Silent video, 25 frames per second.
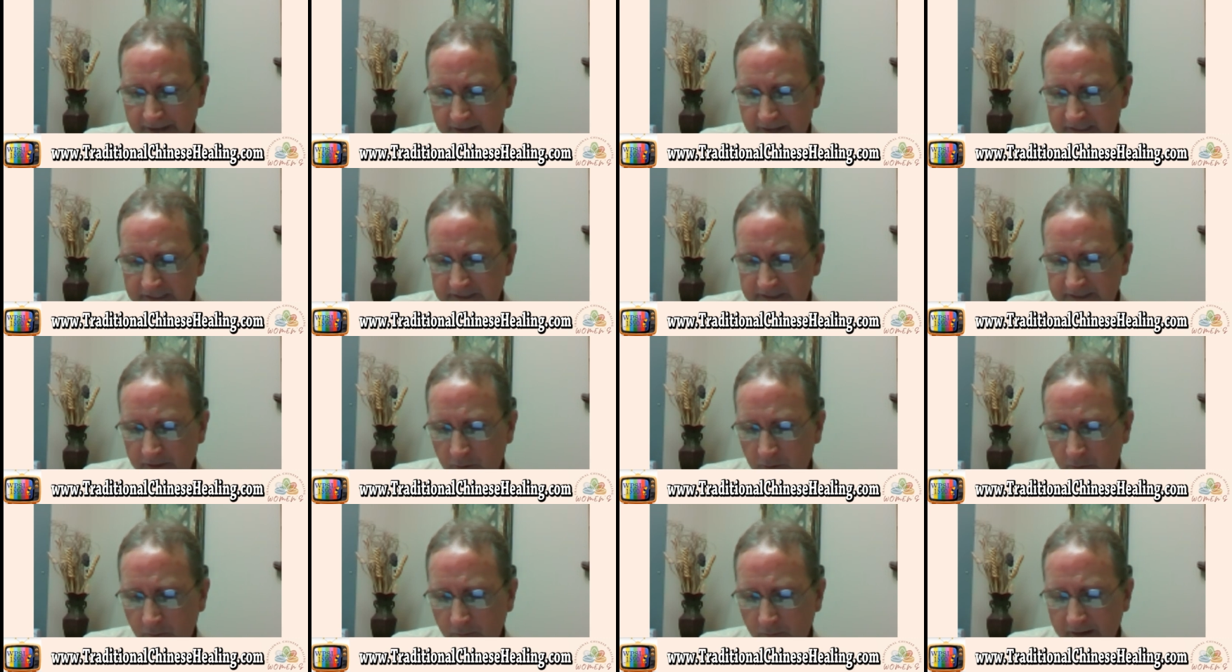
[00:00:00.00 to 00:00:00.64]

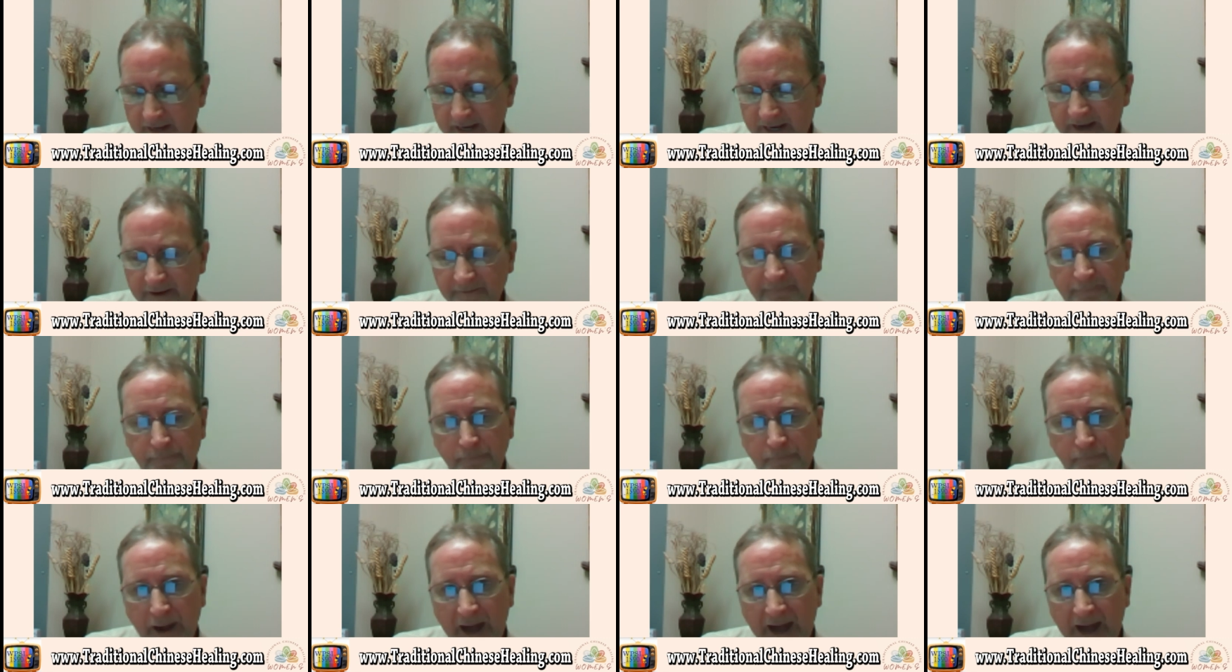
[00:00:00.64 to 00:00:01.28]
So
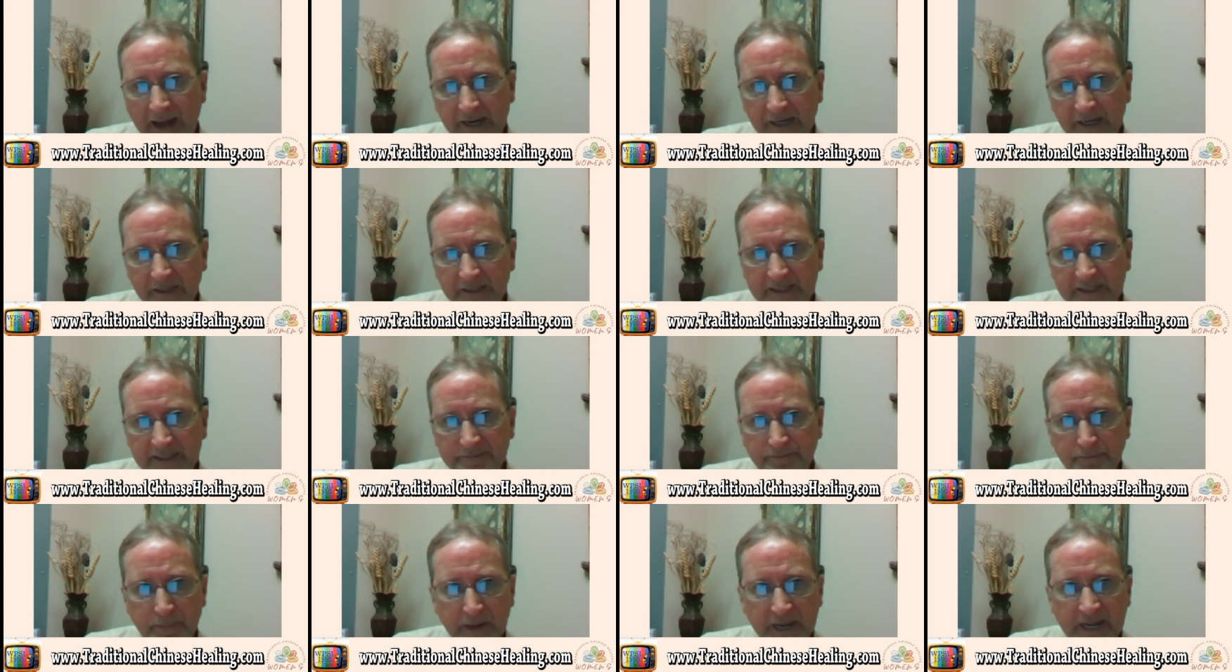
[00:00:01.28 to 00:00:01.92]
if bile
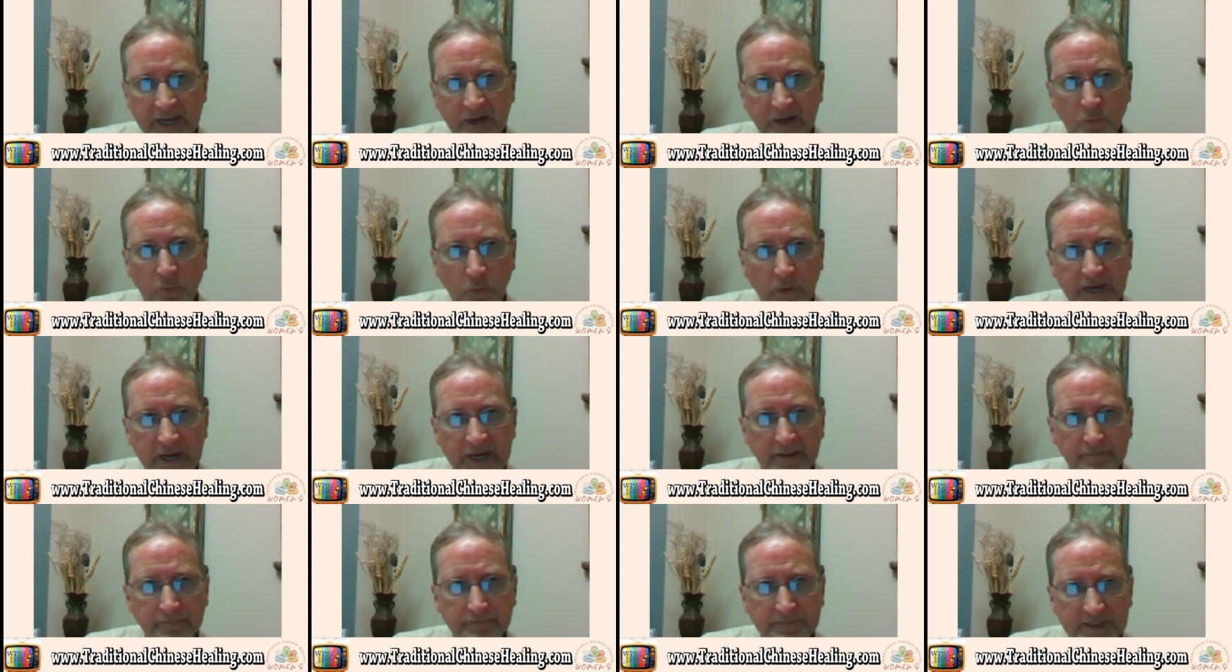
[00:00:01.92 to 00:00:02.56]
is being
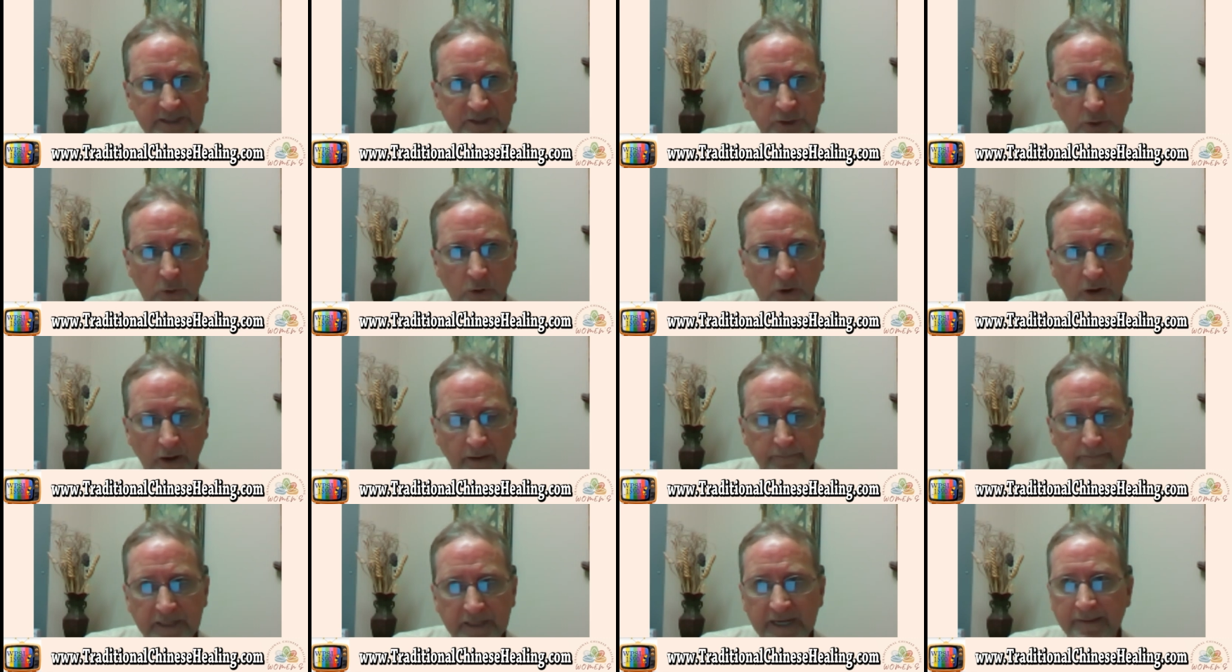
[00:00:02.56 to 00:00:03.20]

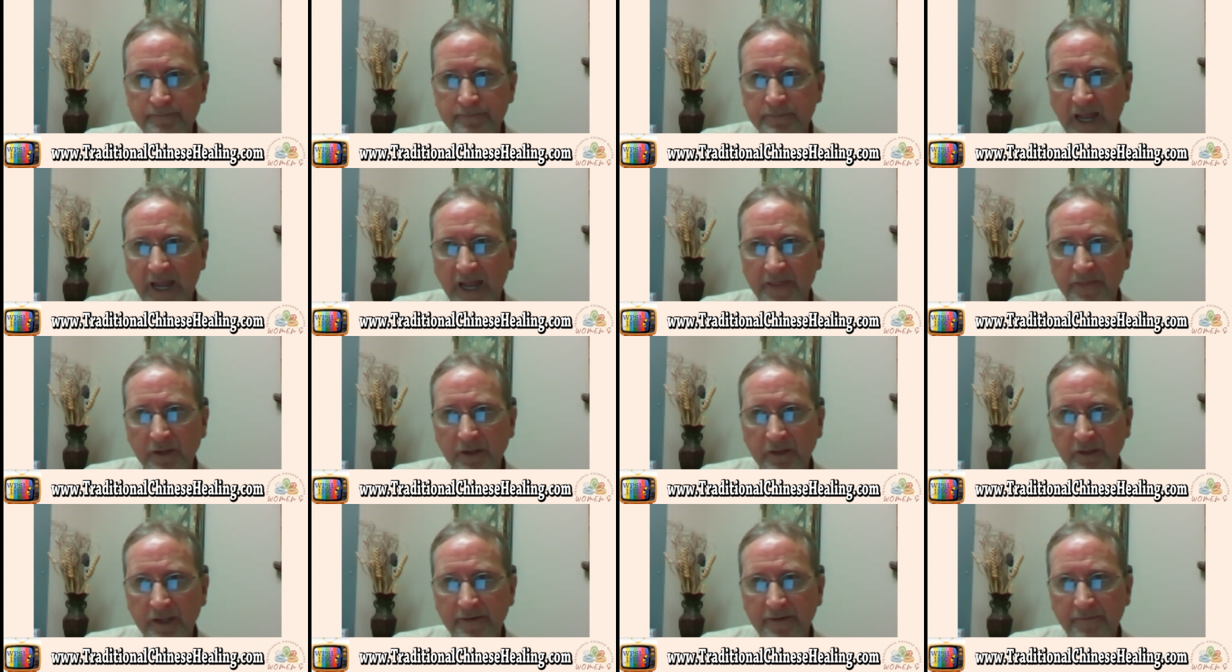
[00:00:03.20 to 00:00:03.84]
reabsorbed and the
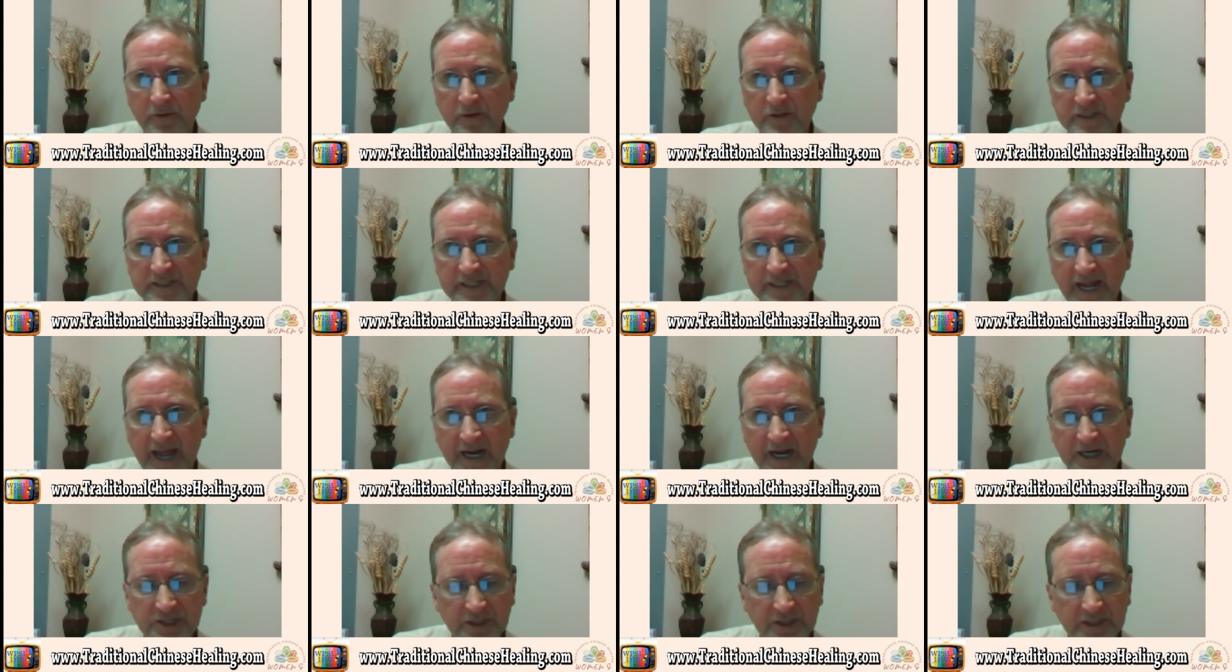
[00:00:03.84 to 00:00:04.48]
liver is
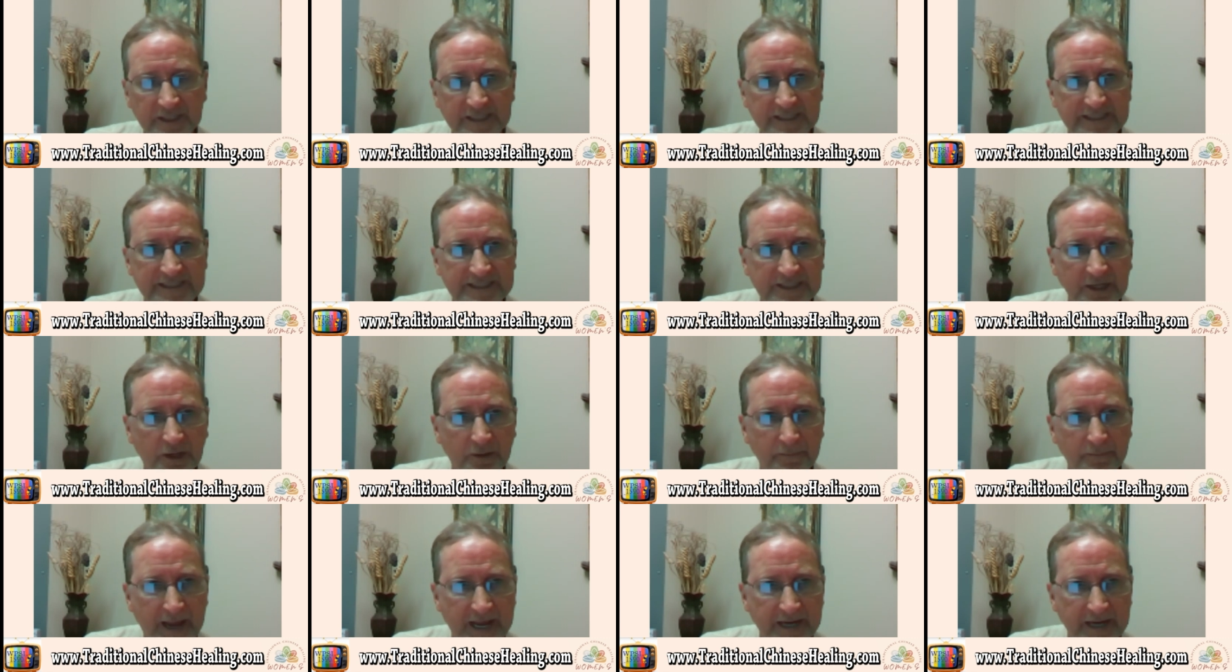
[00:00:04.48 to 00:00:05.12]
actually
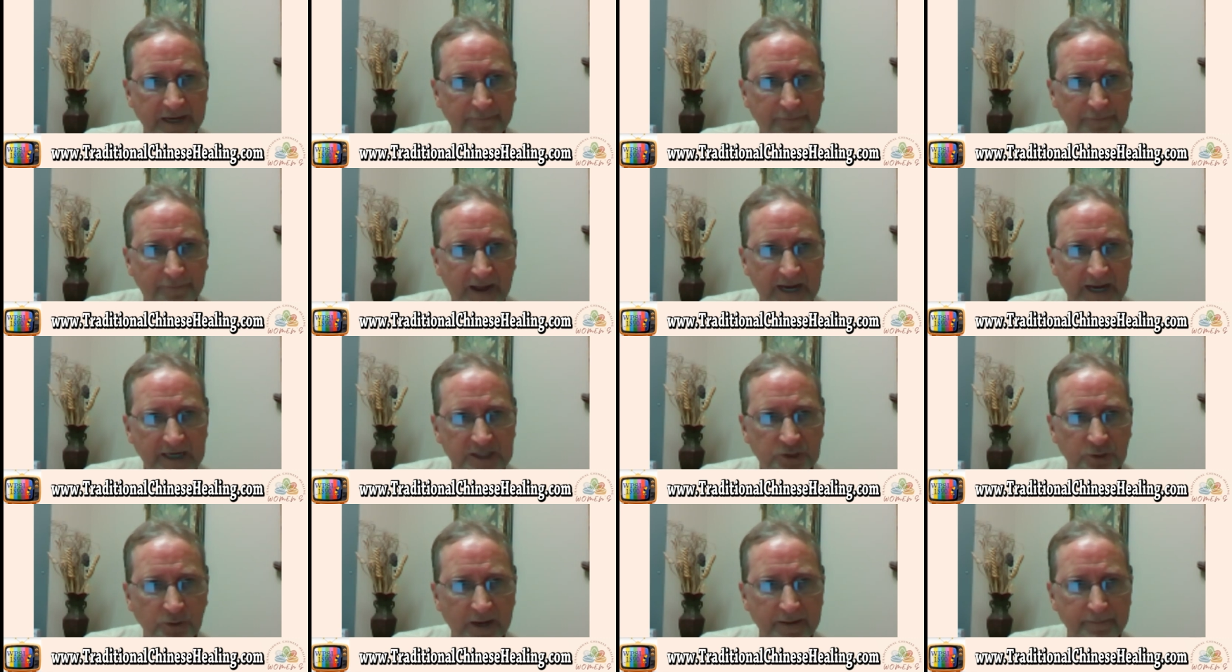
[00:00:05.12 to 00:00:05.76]
still
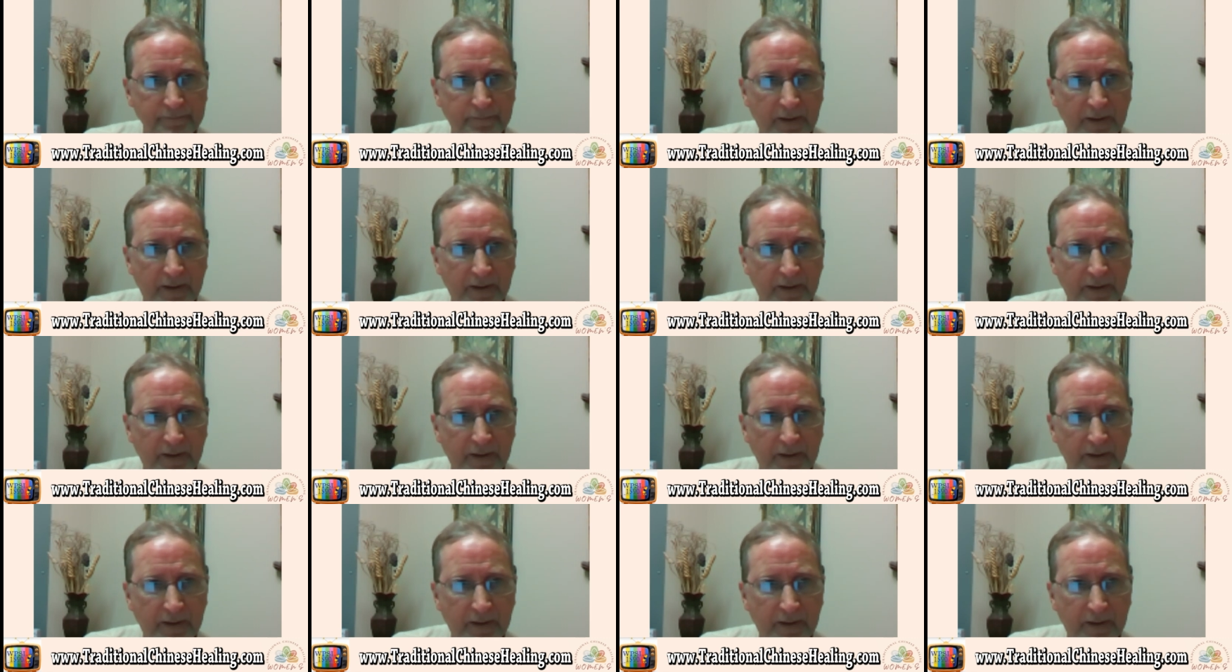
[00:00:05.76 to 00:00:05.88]
manufacturing